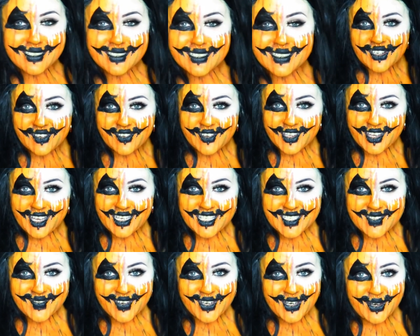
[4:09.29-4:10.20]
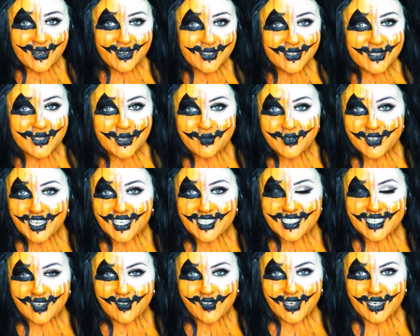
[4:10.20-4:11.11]
So if you like this video, don't
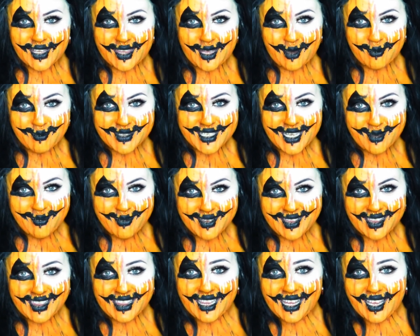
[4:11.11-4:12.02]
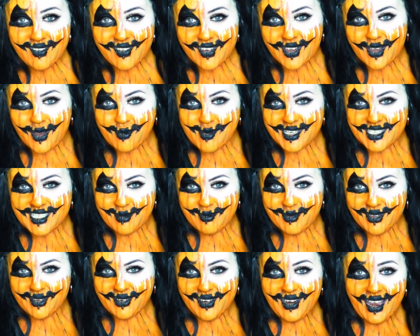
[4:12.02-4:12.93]
forget to give it a thumbs up, leave a comment down
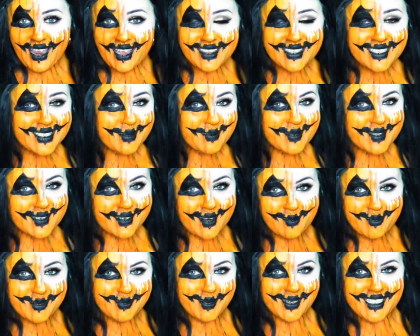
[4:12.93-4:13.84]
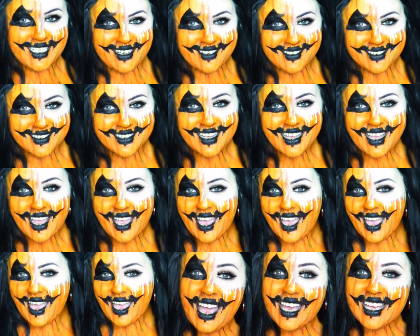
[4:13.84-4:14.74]
below and subscribe to my channel.
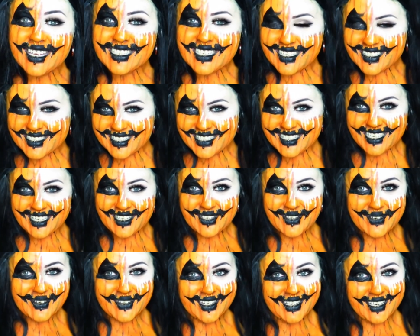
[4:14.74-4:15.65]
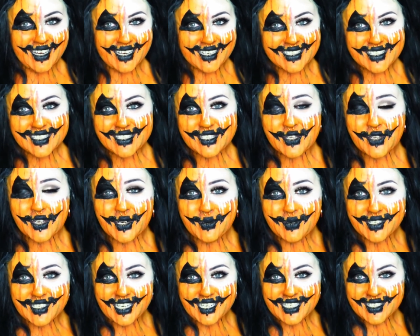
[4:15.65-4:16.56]
And I'll see you in the next
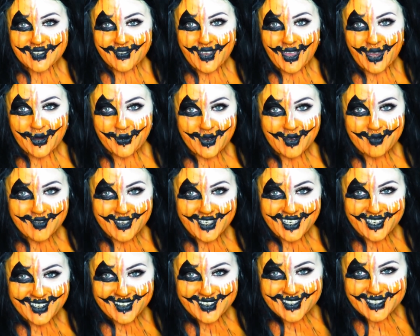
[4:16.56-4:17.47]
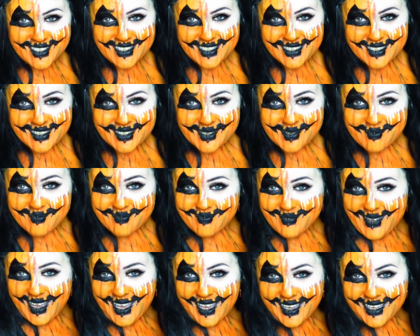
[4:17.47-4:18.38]
31 days of Halloween videos.
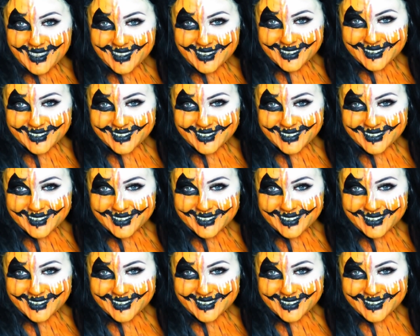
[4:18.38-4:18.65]
Bye!